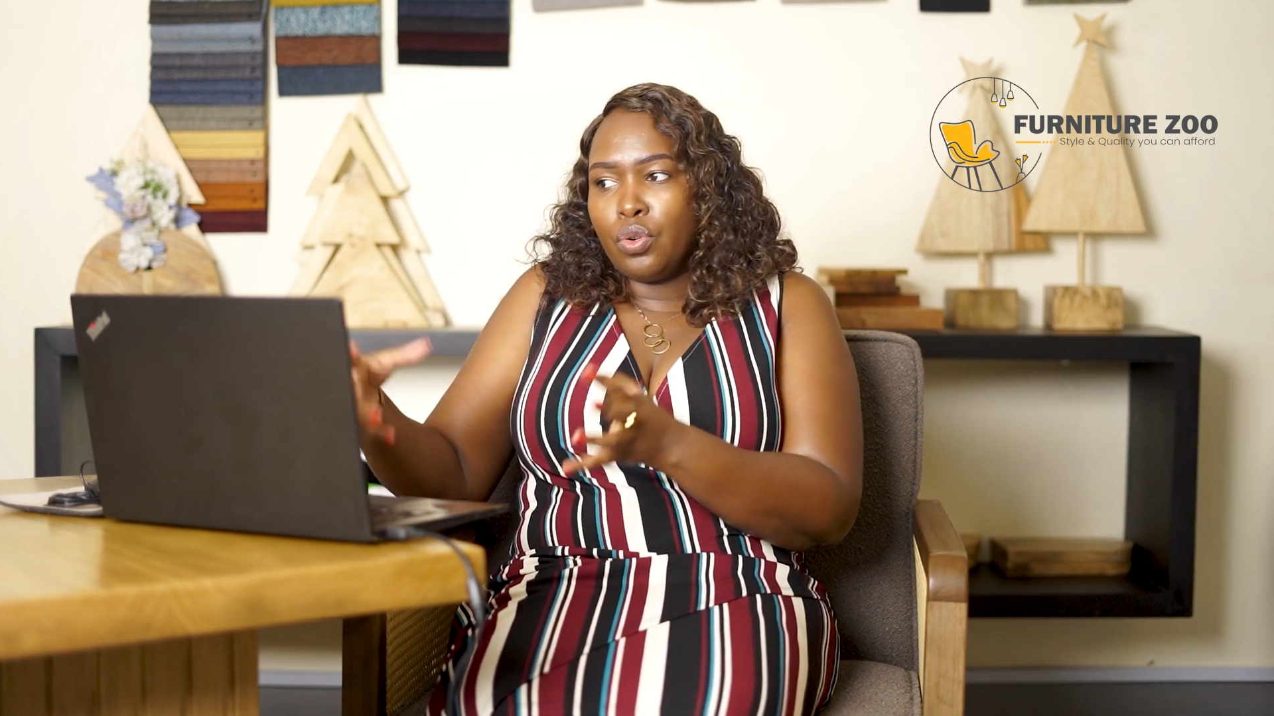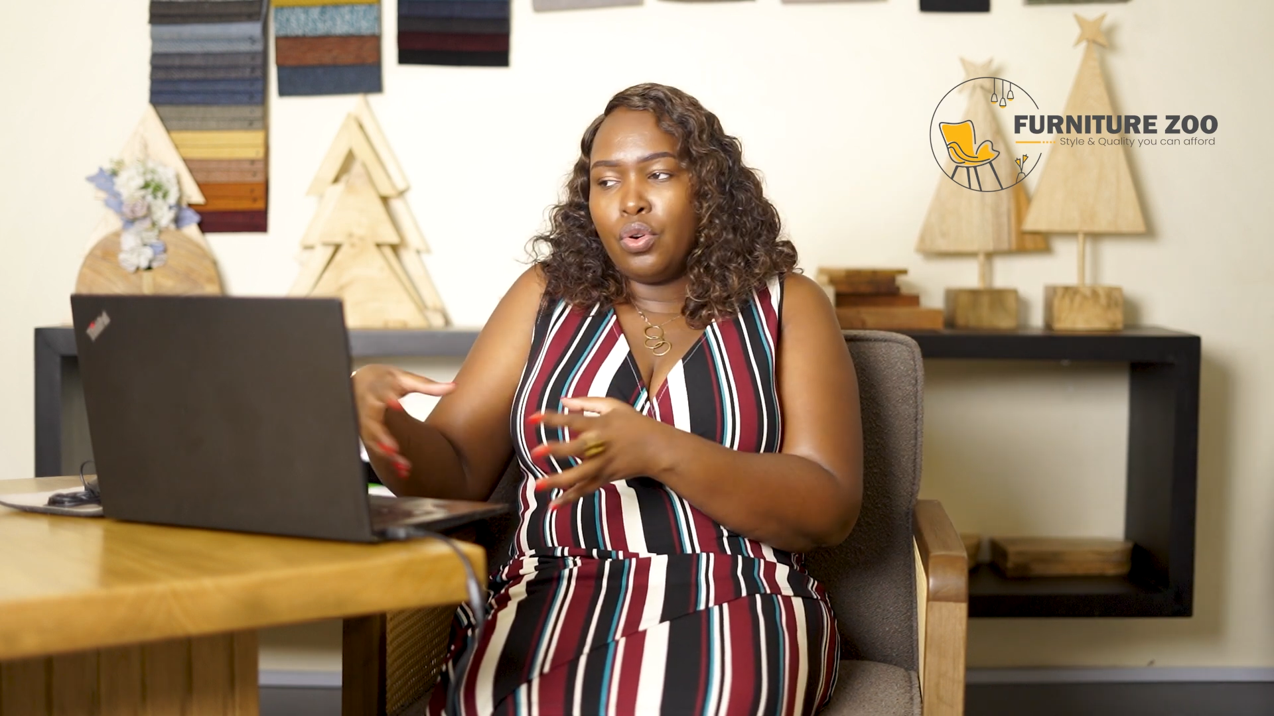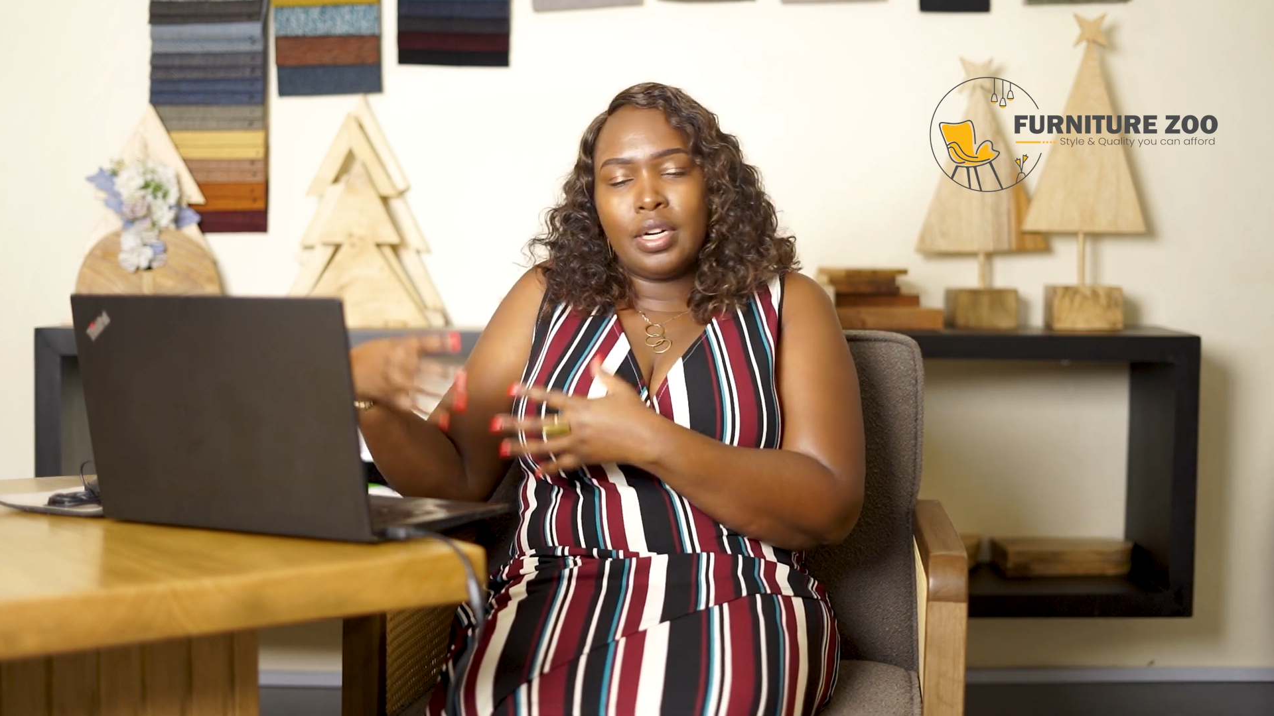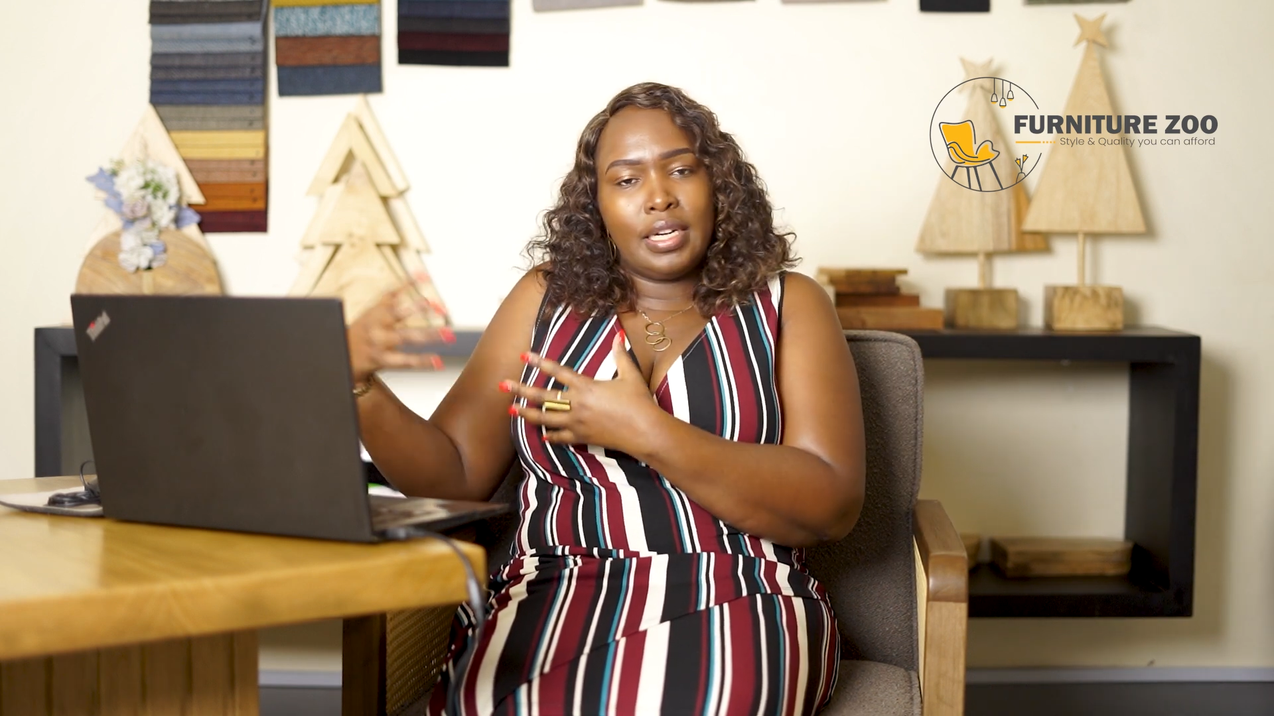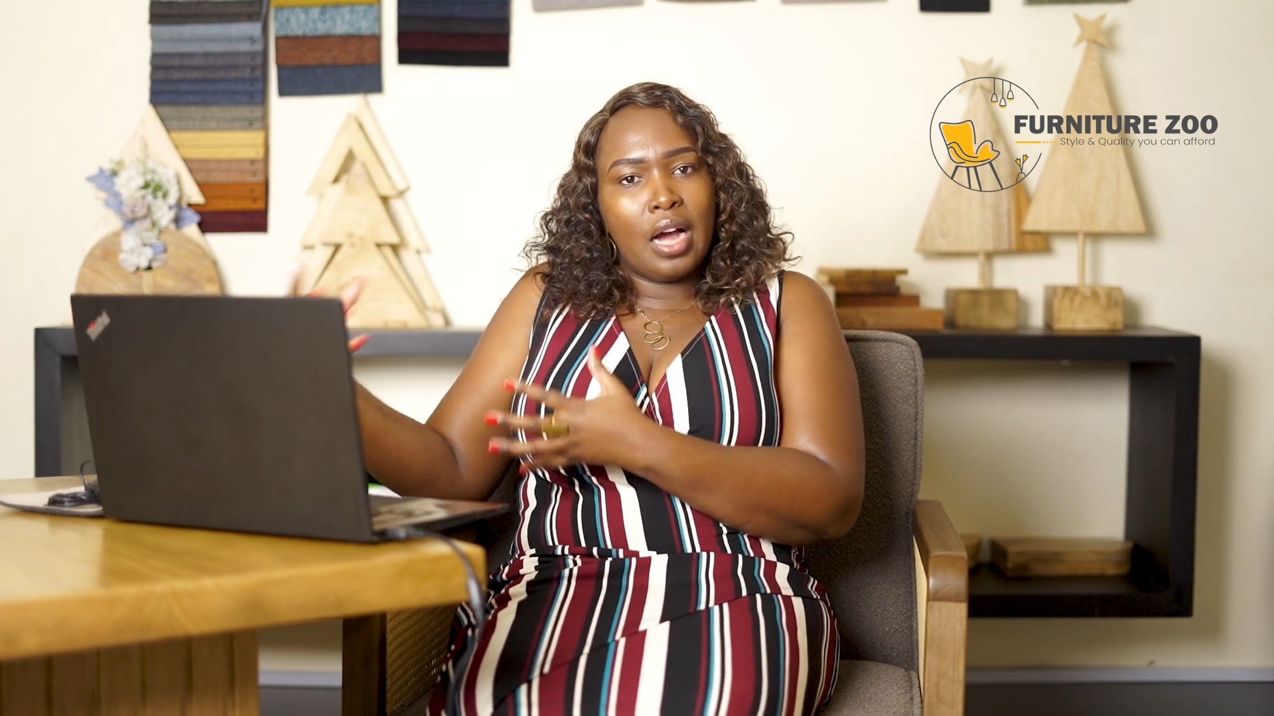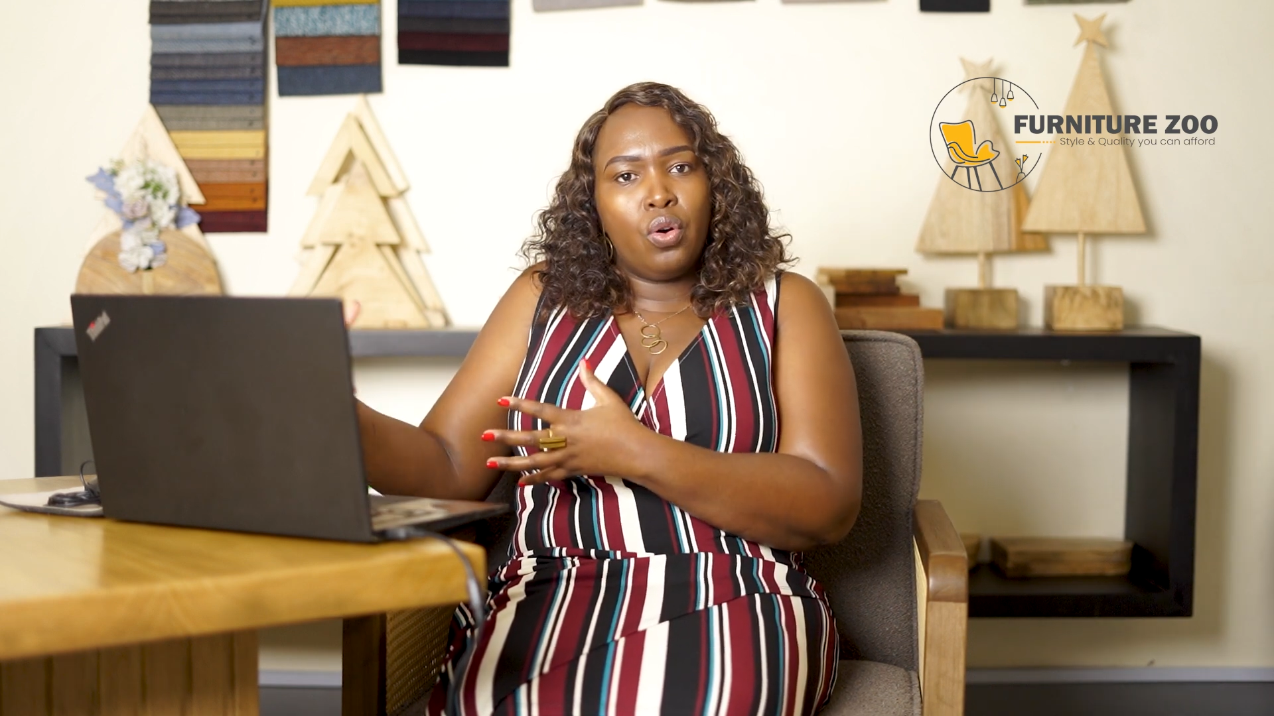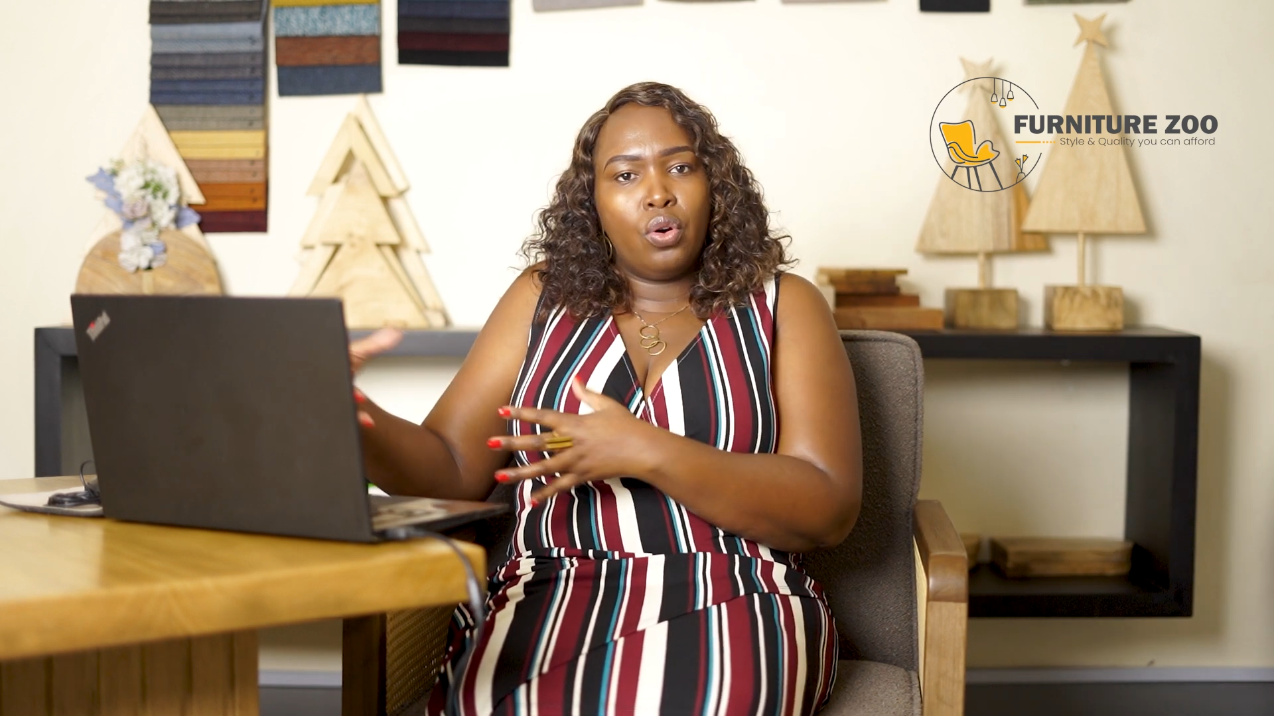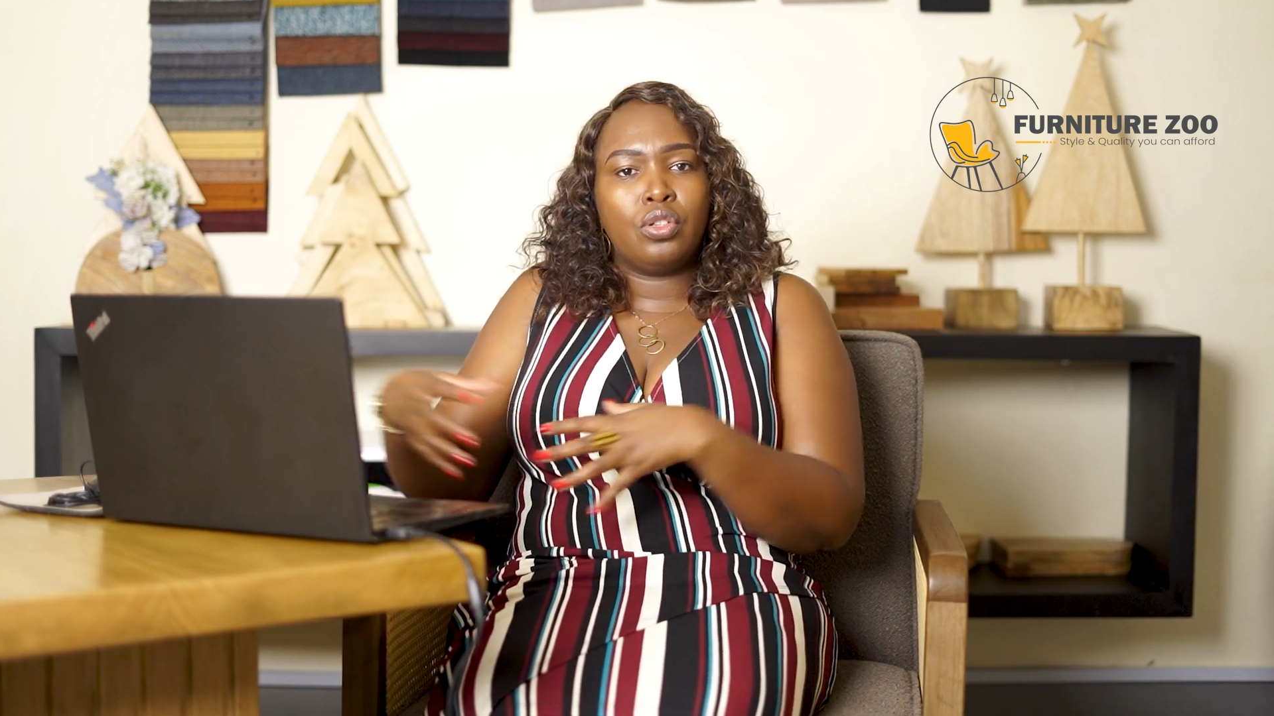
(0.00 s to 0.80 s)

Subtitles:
oak, dark oak.